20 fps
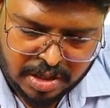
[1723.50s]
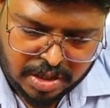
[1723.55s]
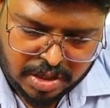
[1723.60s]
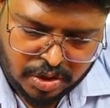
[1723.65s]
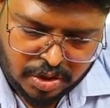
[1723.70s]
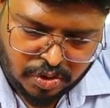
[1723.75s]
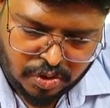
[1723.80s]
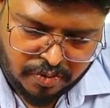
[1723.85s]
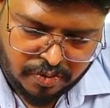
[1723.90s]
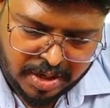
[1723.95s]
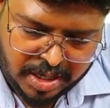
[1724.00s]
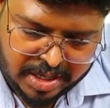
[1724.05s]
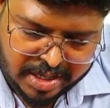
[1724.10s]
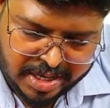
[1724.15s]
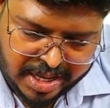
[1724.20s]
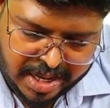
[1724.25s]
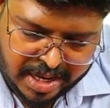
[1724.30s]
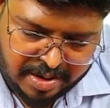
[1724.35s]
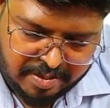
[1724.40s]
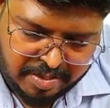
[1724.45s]
You will
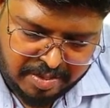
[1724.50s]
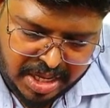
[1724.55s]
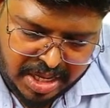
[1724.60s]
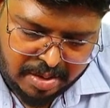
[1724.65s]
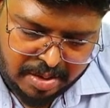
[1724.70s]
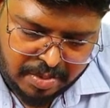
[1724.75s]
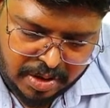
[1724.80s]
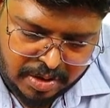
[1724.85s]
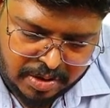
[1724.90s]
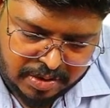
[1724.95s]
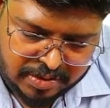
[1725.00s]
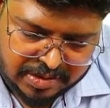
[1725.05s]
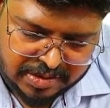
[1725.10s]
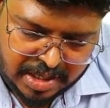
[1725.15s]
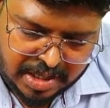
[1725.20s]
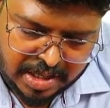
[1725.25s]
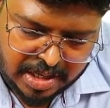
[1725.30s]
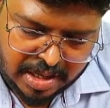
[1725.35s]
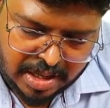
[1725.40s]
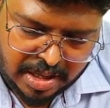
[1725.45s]
then be able to
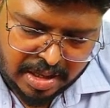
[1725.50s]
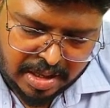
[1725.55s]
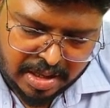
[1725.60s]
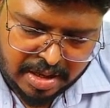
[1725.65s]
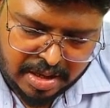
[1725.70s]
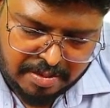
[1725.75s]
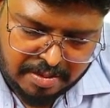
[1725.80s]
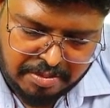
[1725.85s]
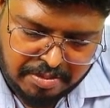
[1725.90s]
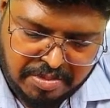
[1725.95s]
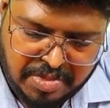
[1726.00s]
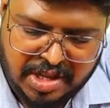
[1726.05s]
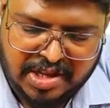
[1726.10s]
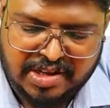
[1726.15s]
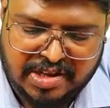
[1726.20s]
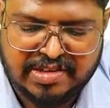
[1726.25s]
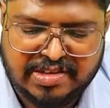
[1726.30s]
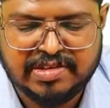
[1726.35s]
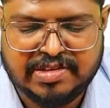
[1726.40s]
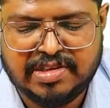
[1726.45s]
see a
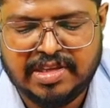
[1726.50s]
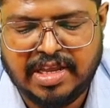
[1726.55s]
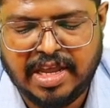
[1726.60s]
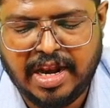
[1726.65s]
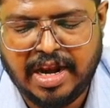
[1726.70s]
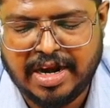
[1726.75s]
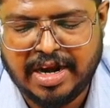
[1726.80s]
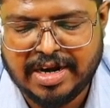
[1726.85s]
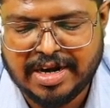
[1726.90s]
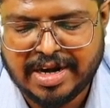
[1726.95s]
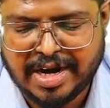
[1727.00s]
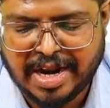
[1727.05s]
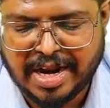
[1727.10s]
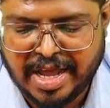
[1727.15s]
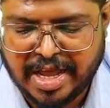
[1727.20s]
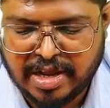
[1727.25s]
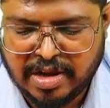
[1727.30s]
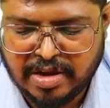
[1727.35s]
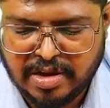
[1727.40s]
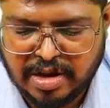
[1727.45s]
mesial
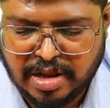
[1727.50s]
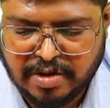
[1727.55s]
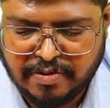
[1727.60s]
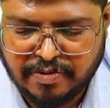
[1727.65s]
triangular